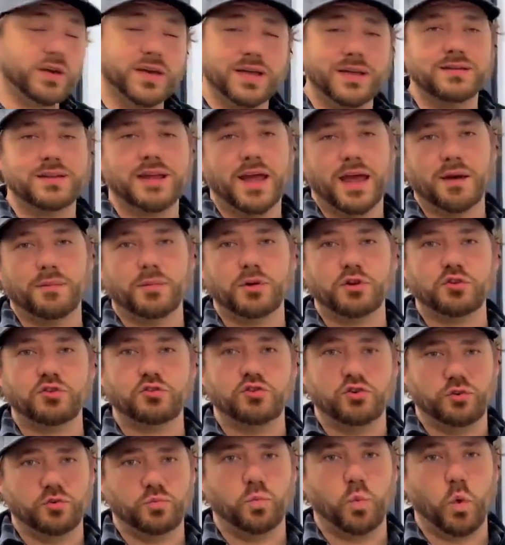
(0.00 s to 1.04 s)
get damaged
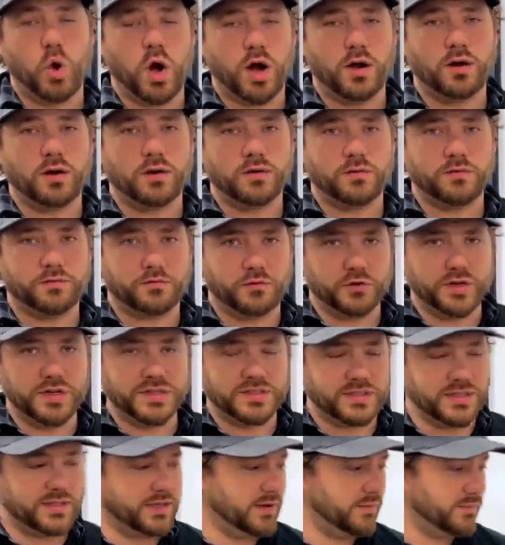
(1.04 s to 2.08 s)
should water
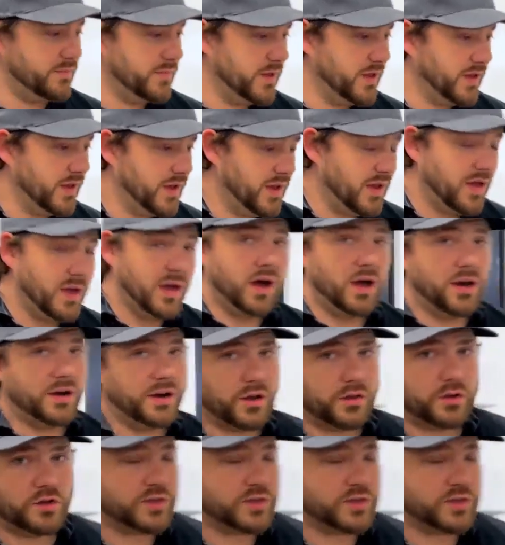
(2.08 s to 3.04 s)
freeze in them. Another